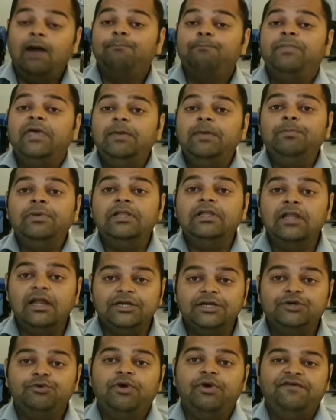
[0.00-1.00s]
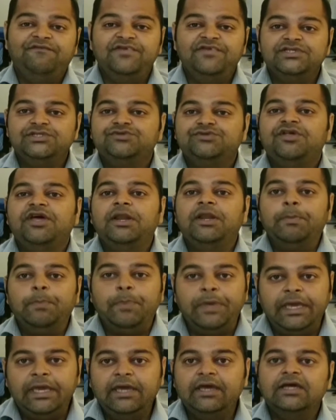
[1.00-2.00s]
People undergoing
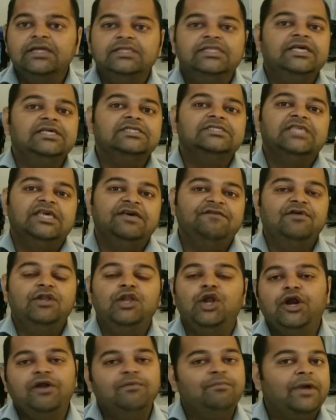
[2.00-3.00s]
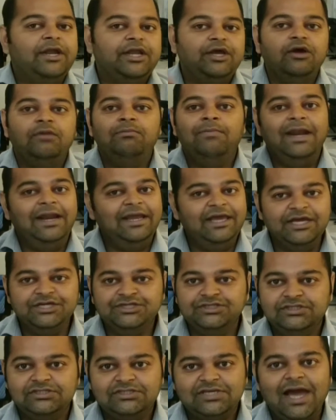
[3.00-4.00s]
physiotherapy, they save a lot of money on
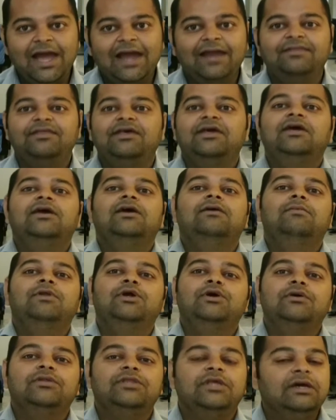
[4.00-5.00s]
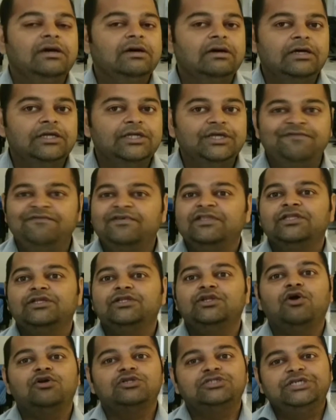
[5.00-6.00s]
medication side. Even the
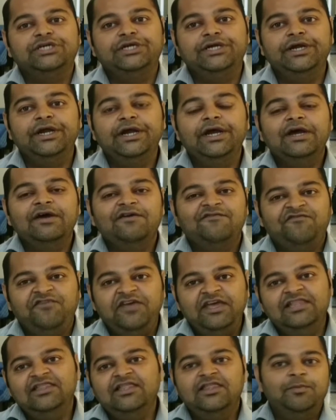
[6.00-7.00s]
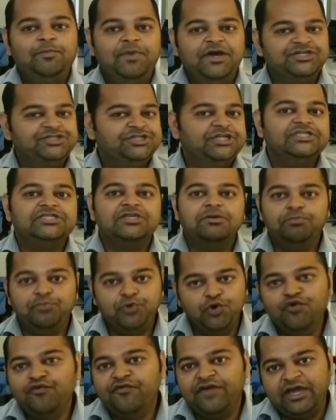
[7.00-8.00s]
doctor feels that the patient is
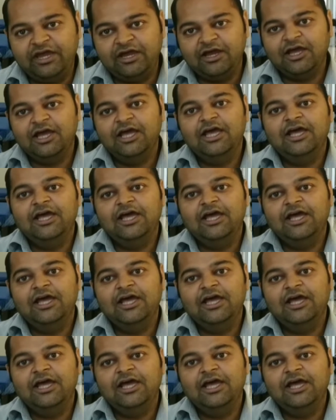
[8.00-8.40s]
improving.